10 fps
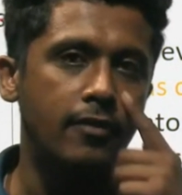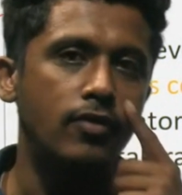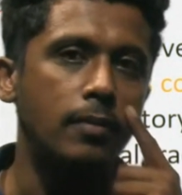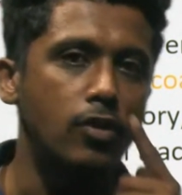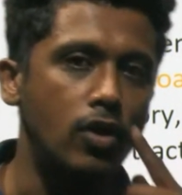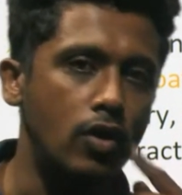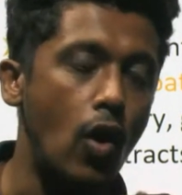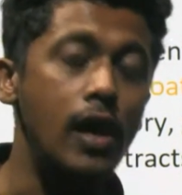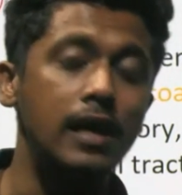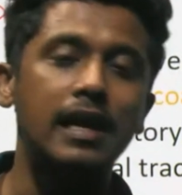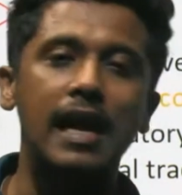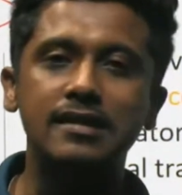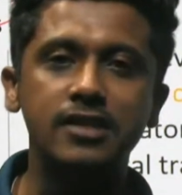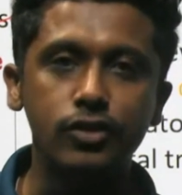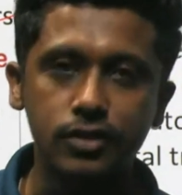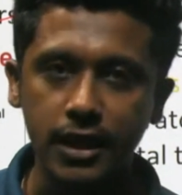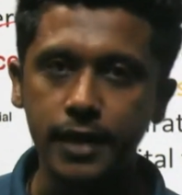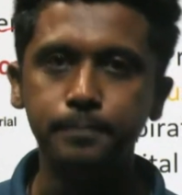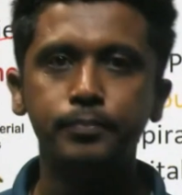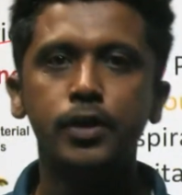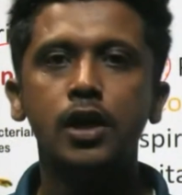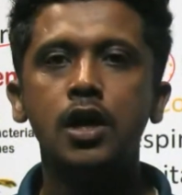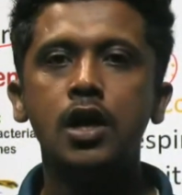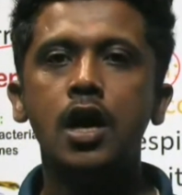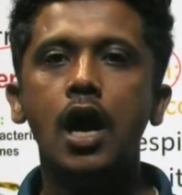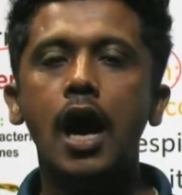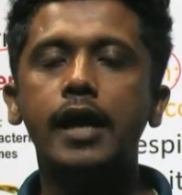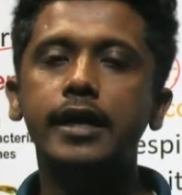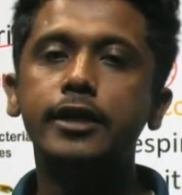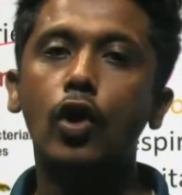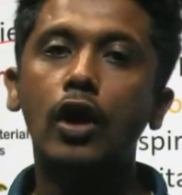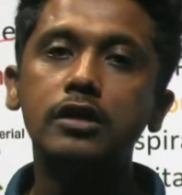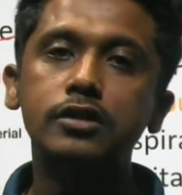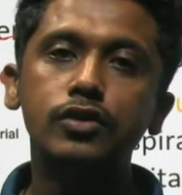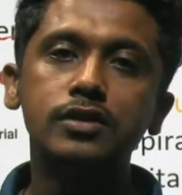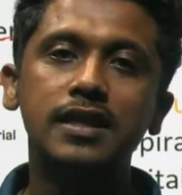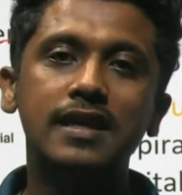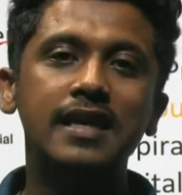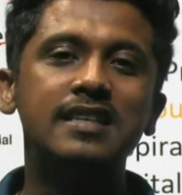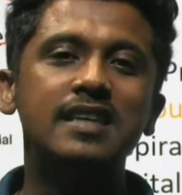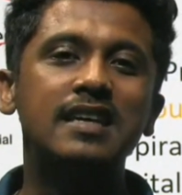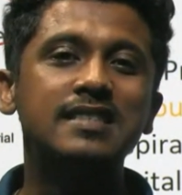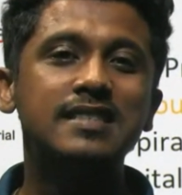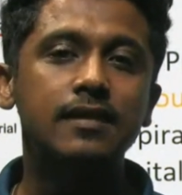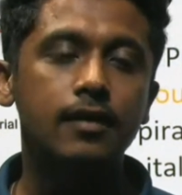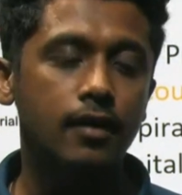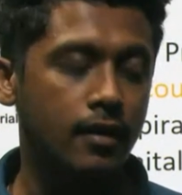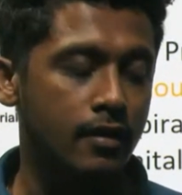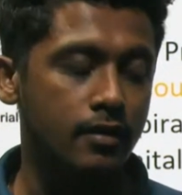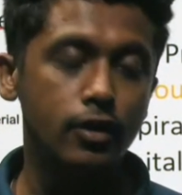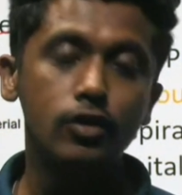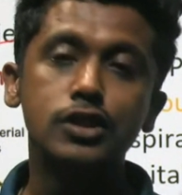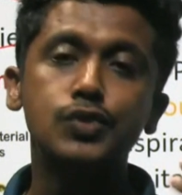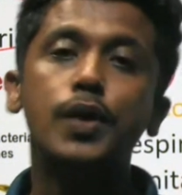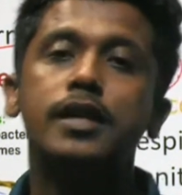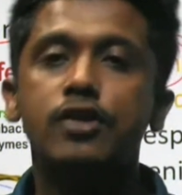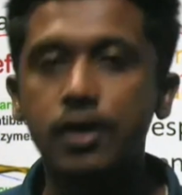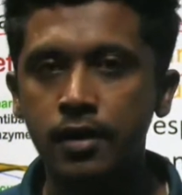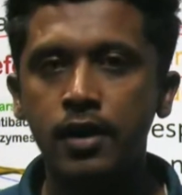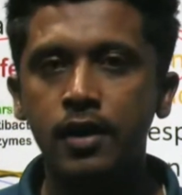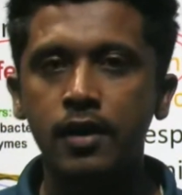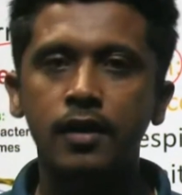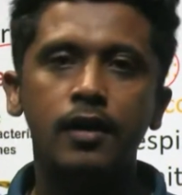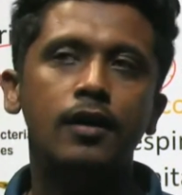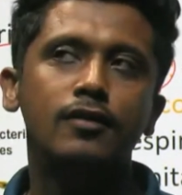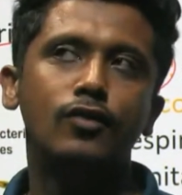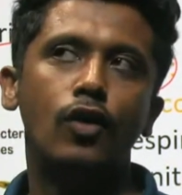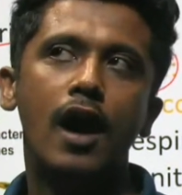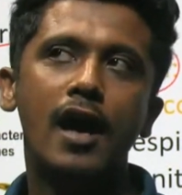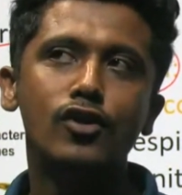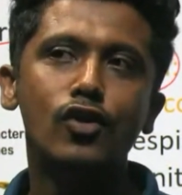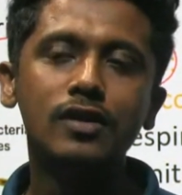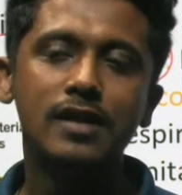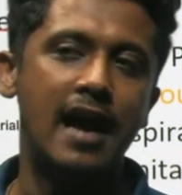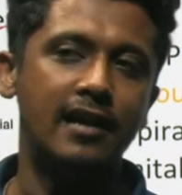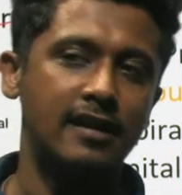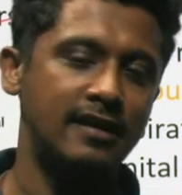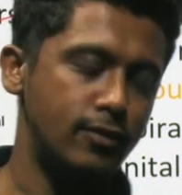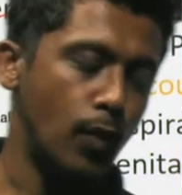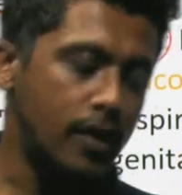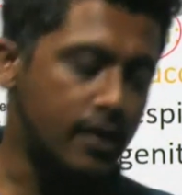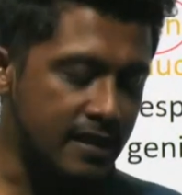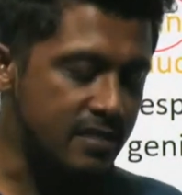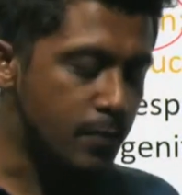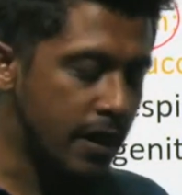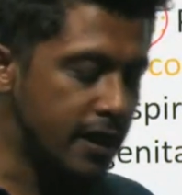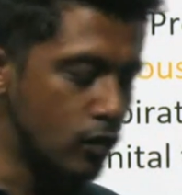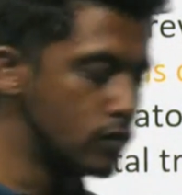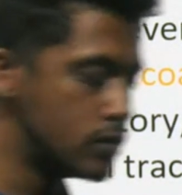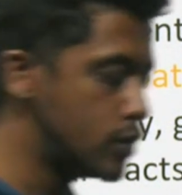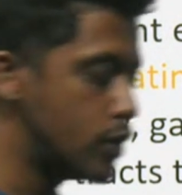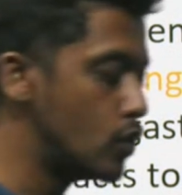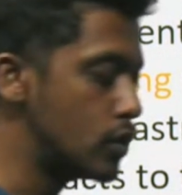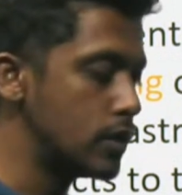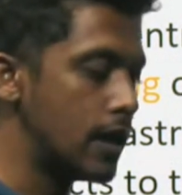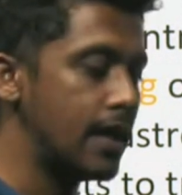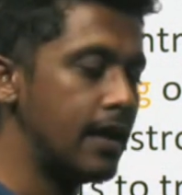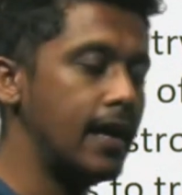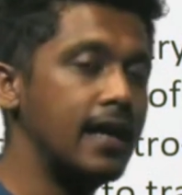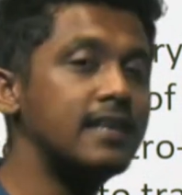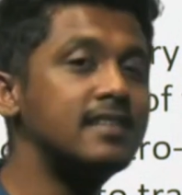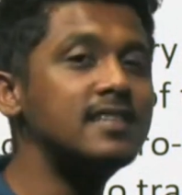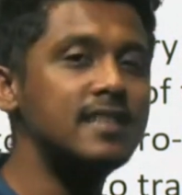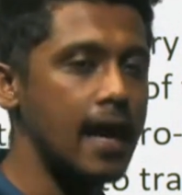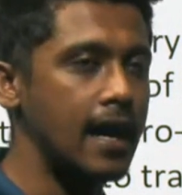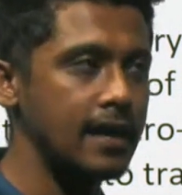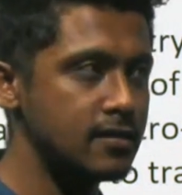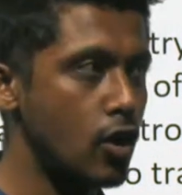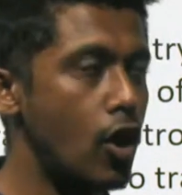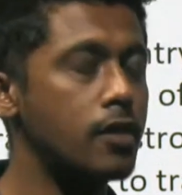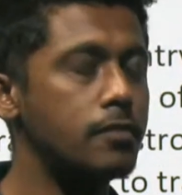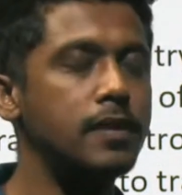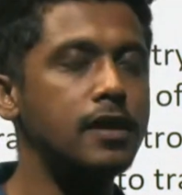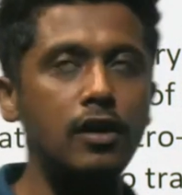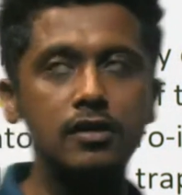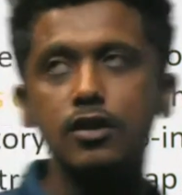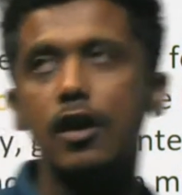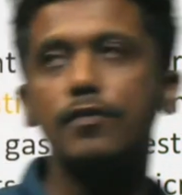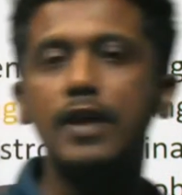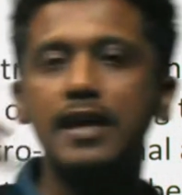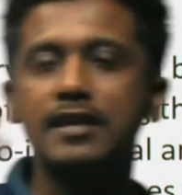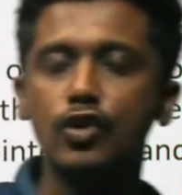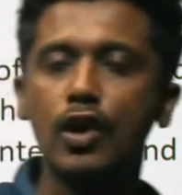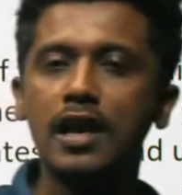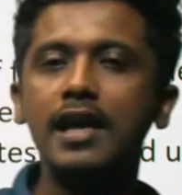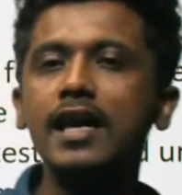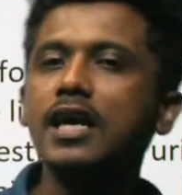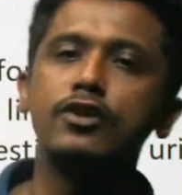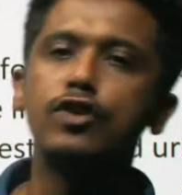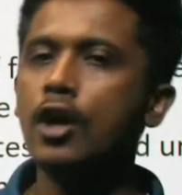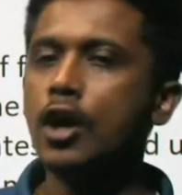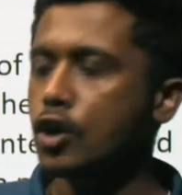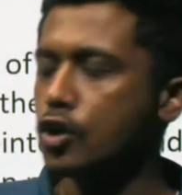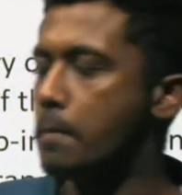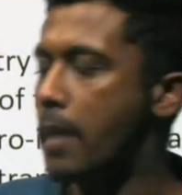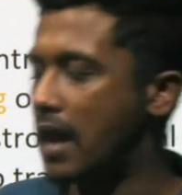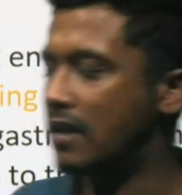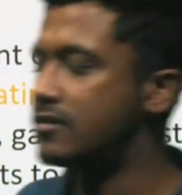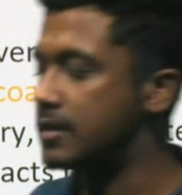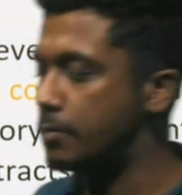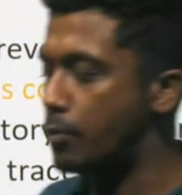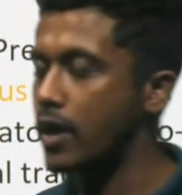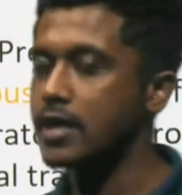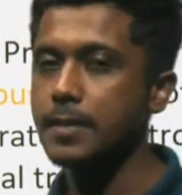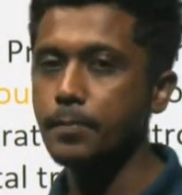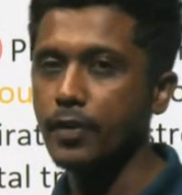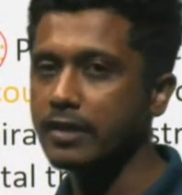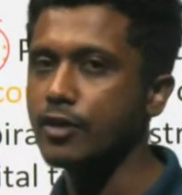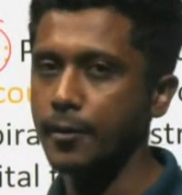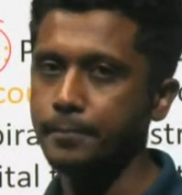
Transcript: from your oil glands in your skin, and it also secretes, sweat. So I know that the sweat is produced due to the exercise or because of the external heat to balance the body temperature.